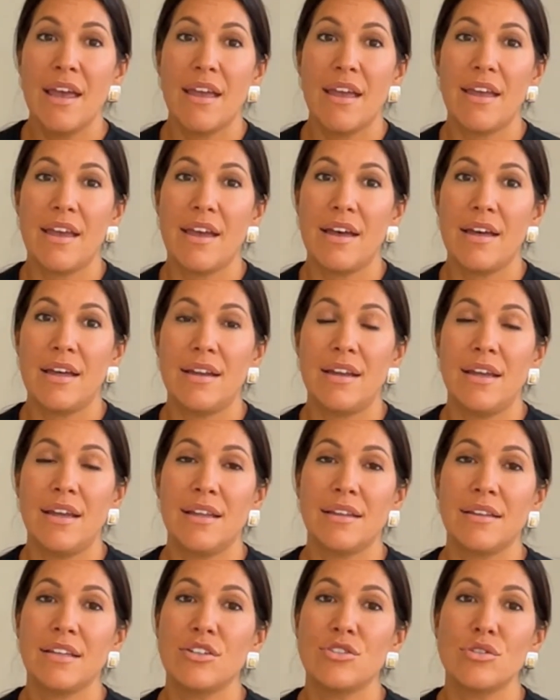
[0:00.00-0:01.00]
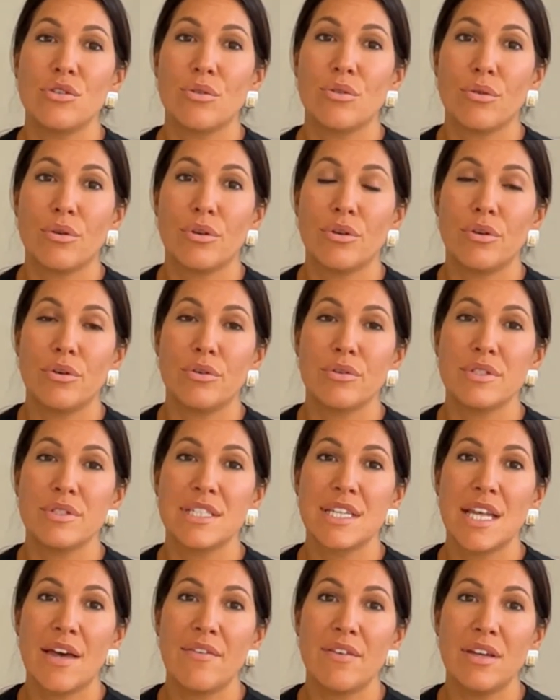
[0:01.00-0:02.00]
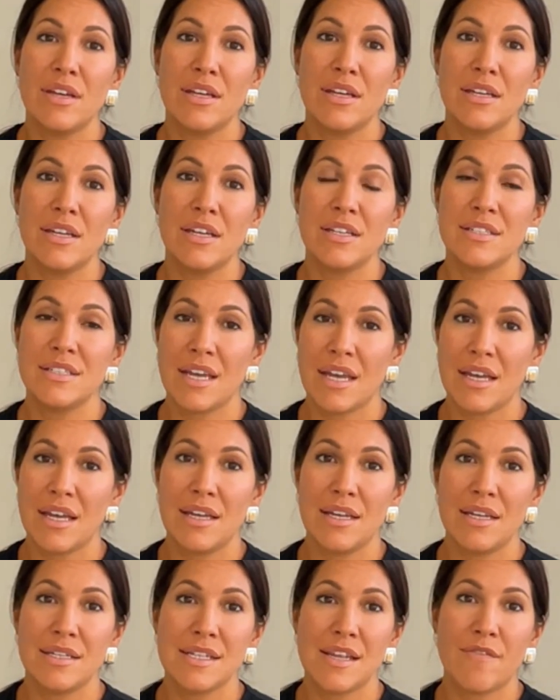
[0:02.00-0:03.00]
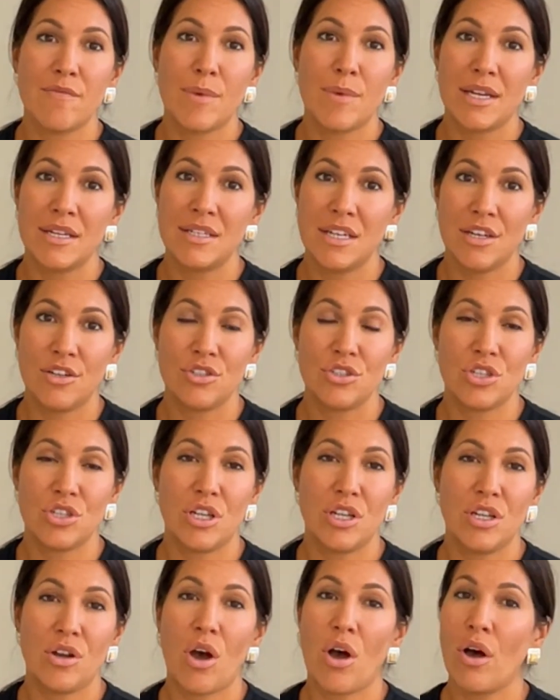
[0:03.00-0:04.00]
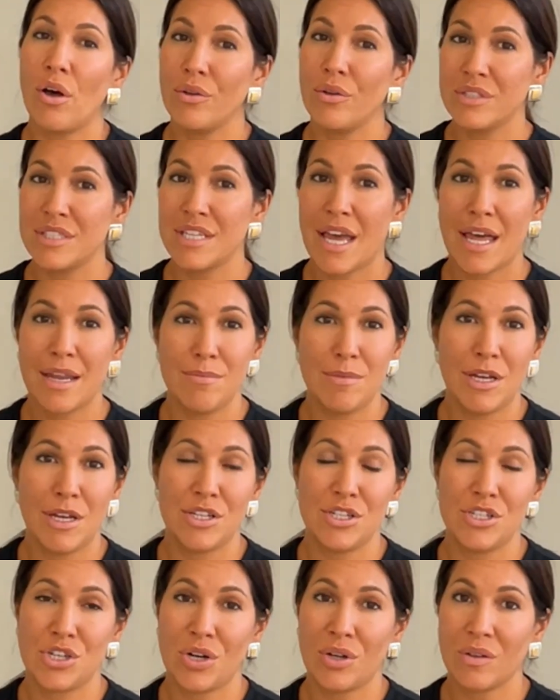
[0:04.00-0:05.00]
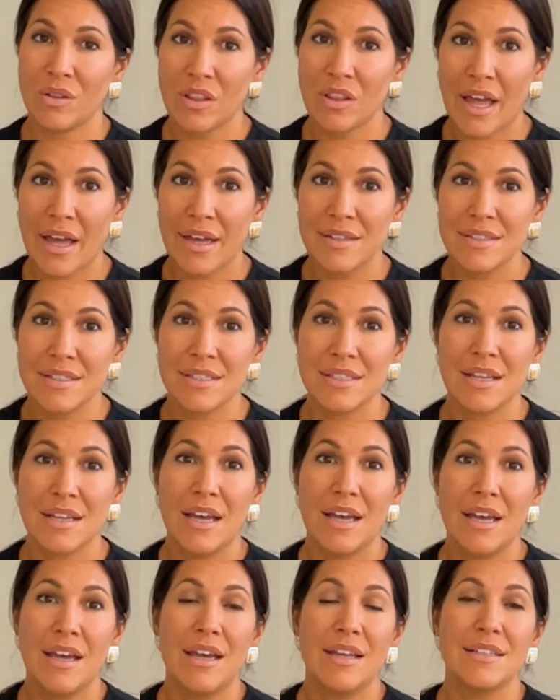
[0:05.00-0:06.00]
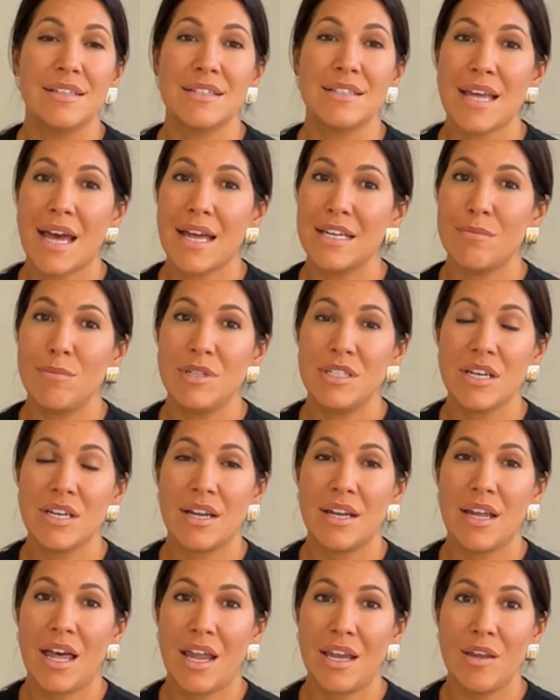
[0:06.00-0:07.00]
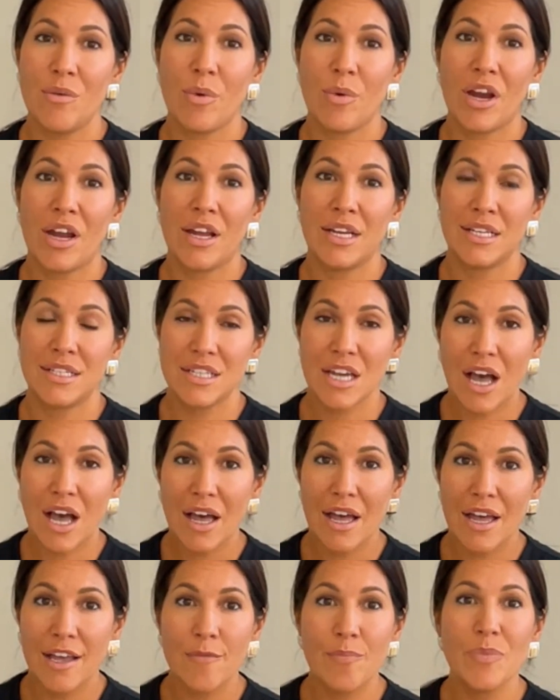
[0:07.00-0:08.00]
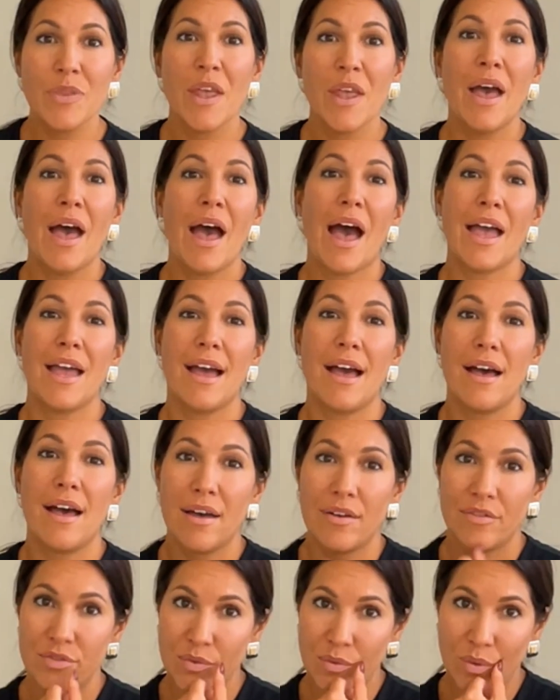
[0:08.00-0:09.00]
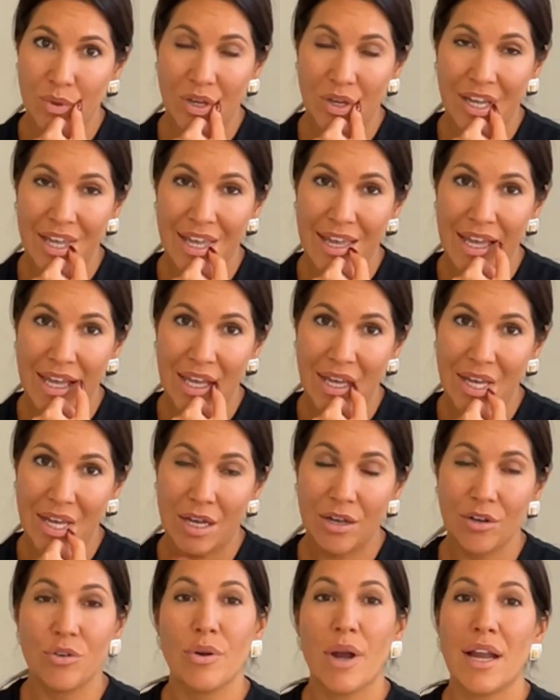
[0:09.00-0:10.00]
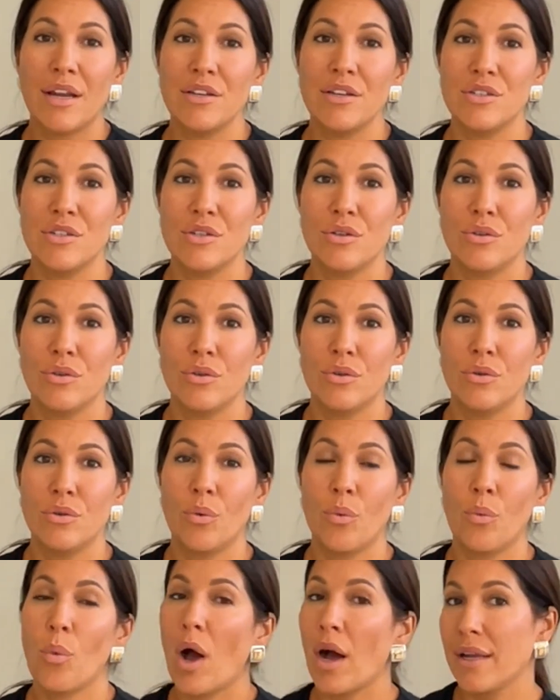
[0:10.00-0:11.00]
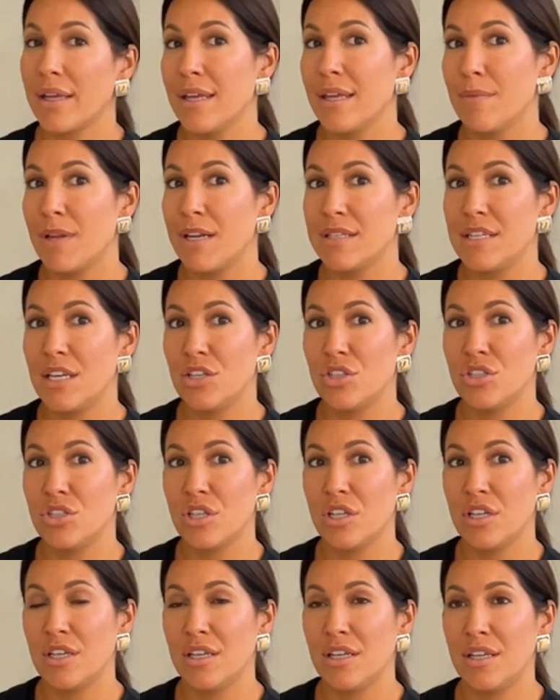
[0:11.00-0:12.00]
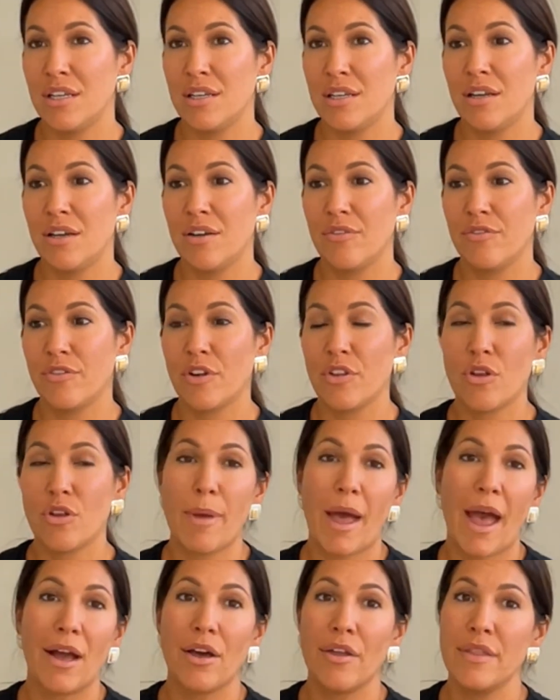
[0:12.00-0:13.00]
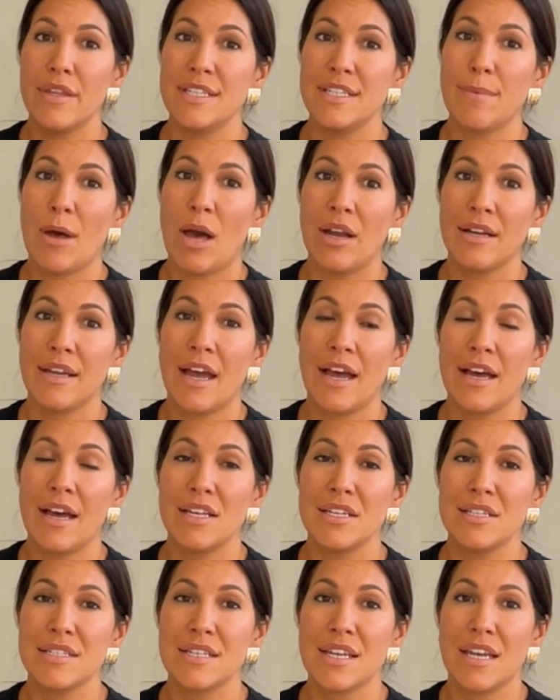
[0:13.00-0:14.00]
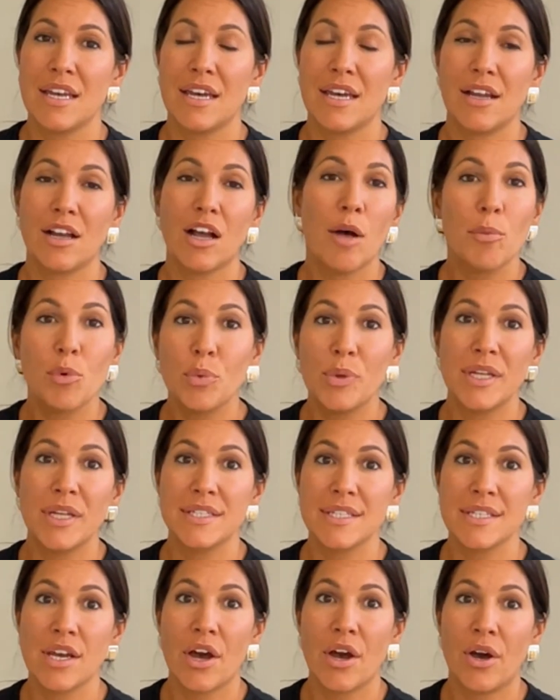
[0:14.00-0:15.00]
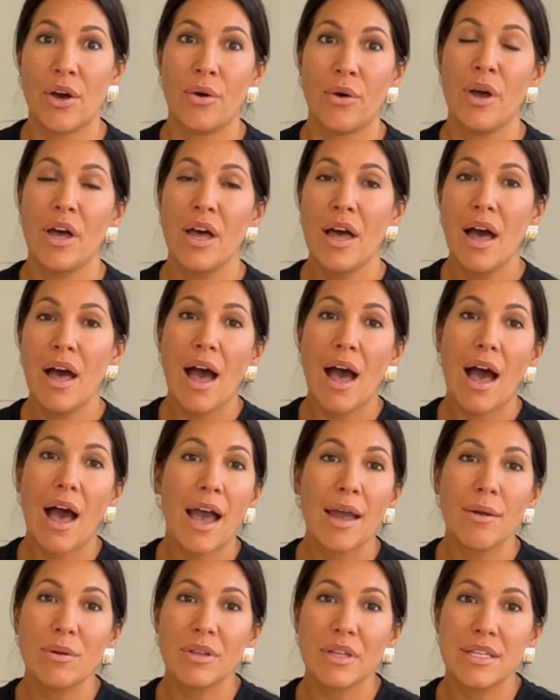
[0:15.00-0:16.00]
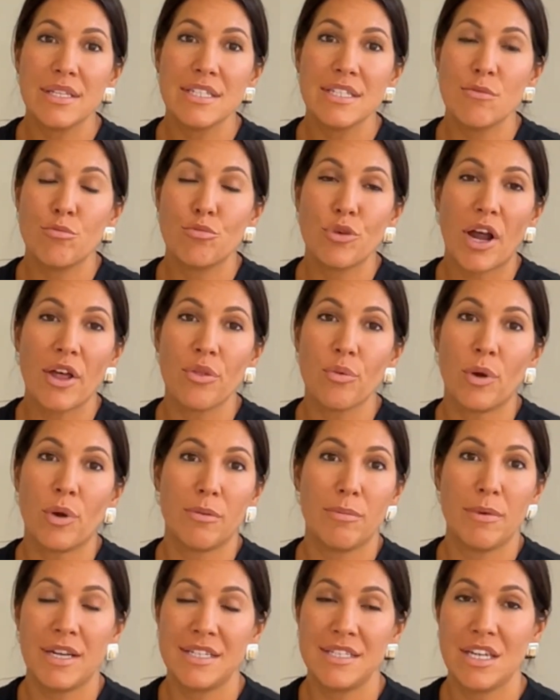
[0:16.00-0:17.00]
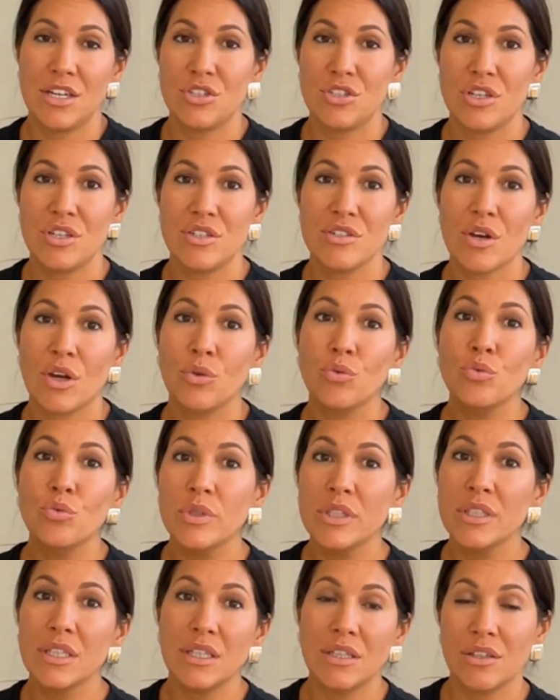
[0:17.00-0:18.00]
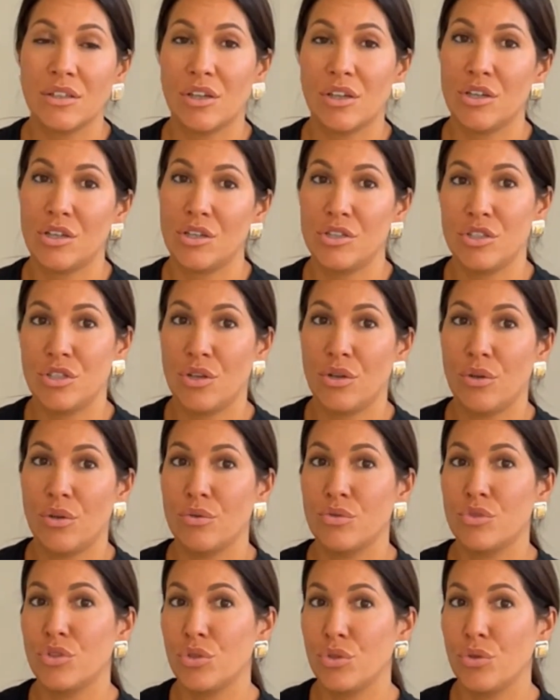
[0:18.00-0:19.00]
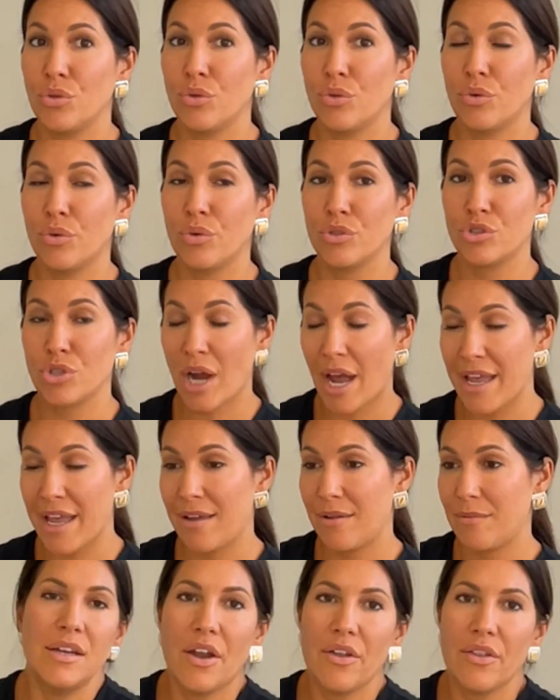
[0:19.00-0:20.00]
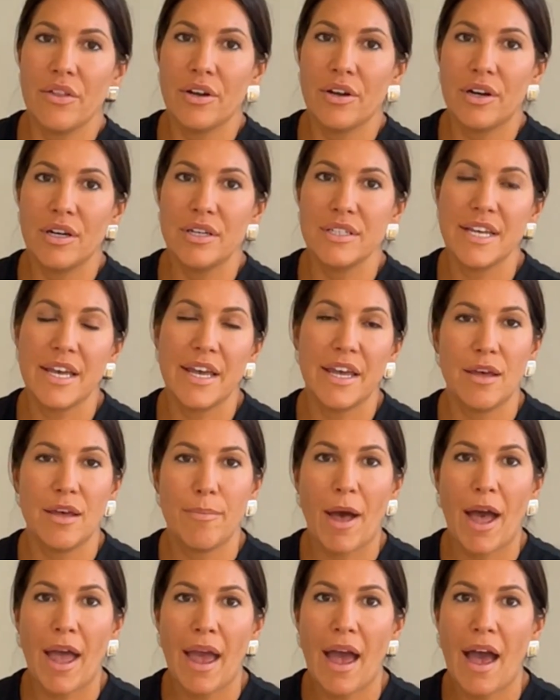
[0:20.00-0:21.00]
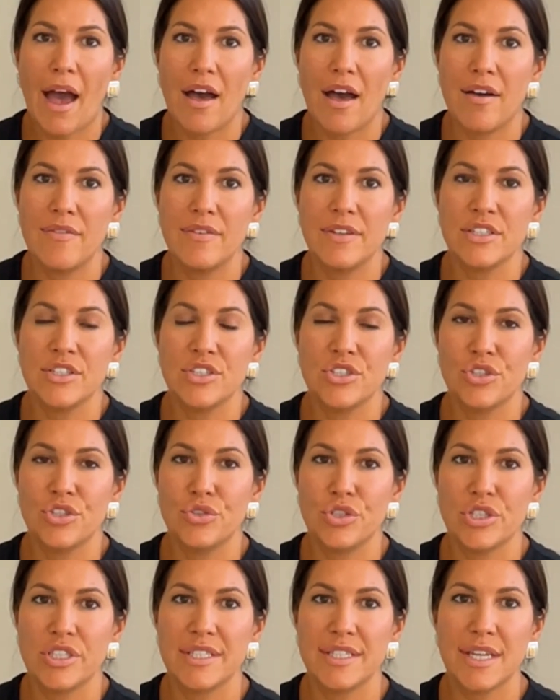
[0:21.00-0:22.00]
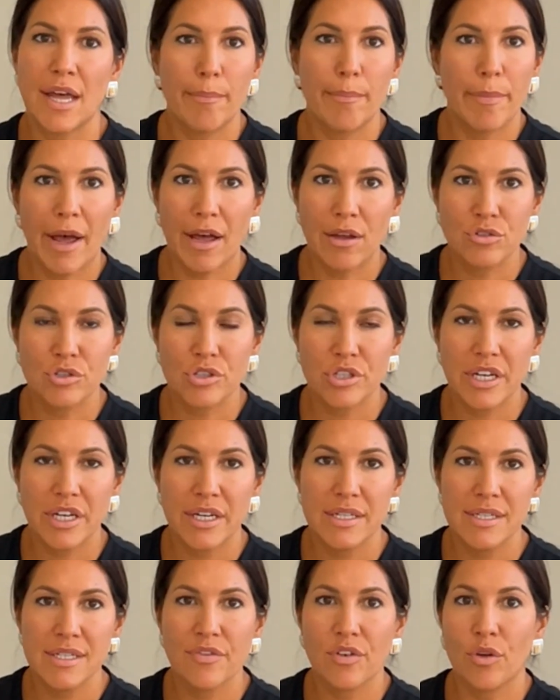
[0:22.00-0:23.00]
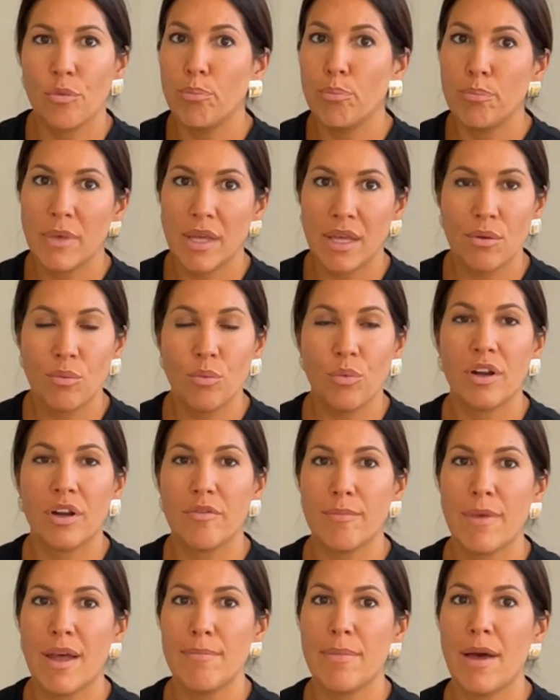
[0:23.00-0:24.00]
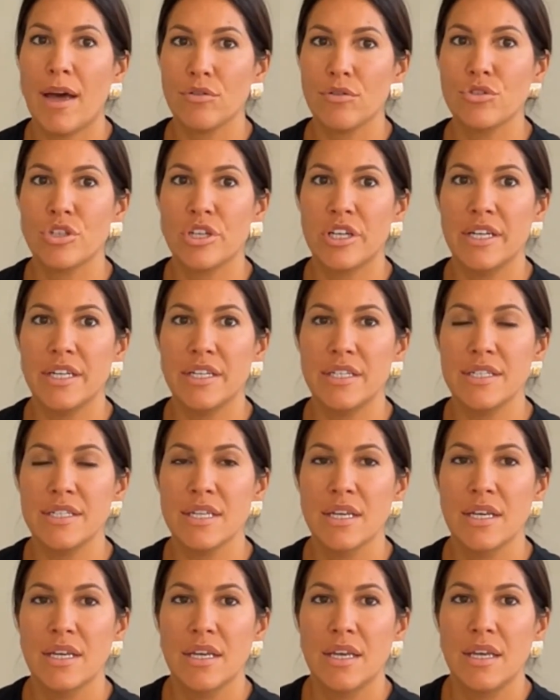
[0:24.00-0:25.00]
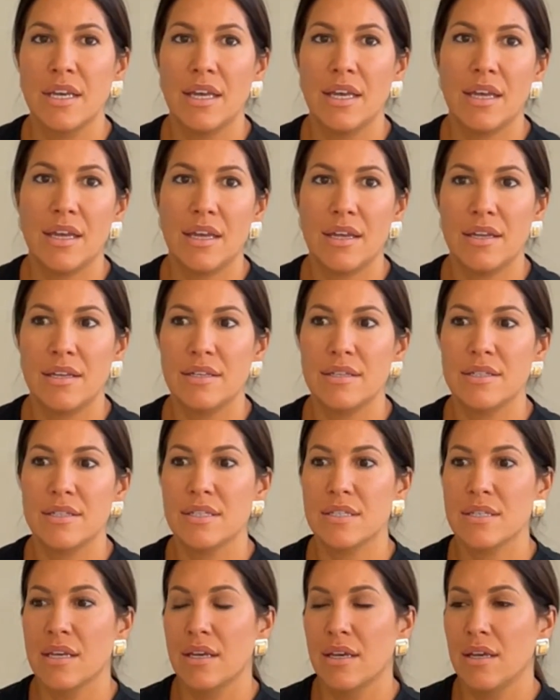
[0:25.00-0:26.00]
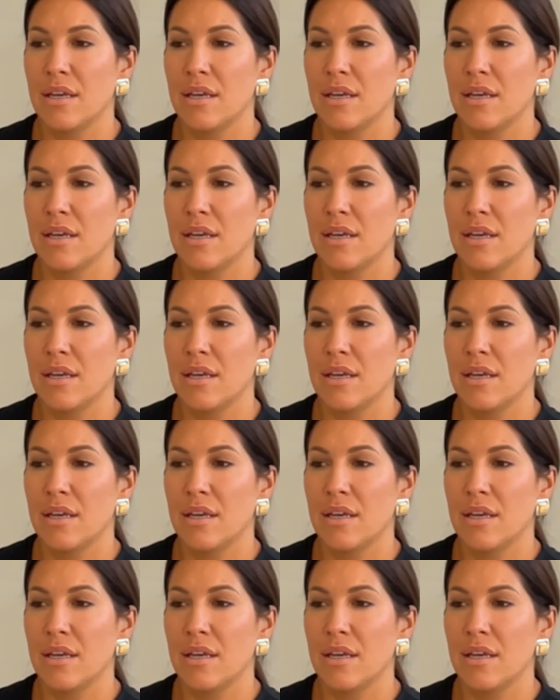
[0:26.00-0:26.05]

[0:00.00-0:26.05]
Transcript: and it leads you through 7 days of meditation, all 10 minutes or less, designed to be done anywhere, anytime. I have a gratitude walking meditation further back on this podcast. And a couple weeks ago, I released a breathwork meditation. So I really encourage you to try it. Another tip I have is to just set boundaries. For me, one of my boundaries is